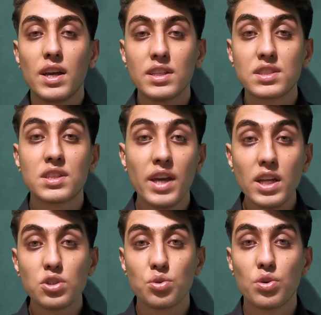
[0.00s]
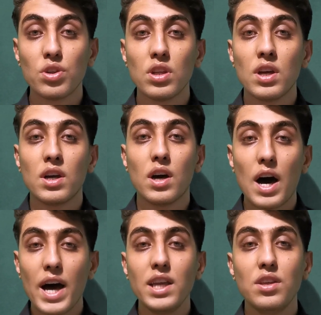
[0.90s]
schedule
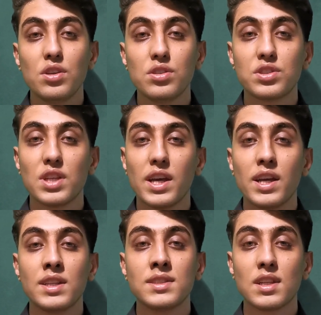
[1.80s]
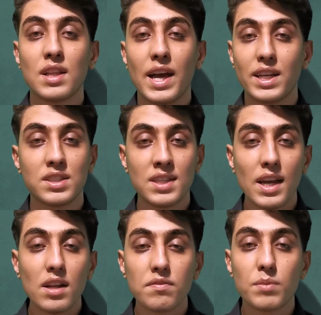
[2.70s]
I used and like
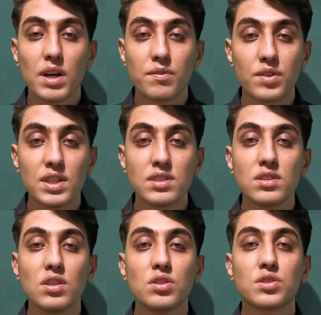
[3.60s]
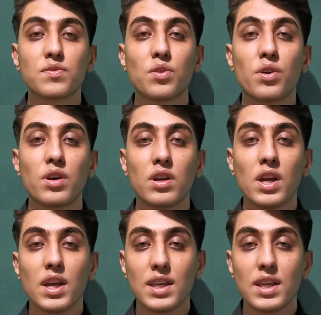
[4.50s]
10 of my friends used for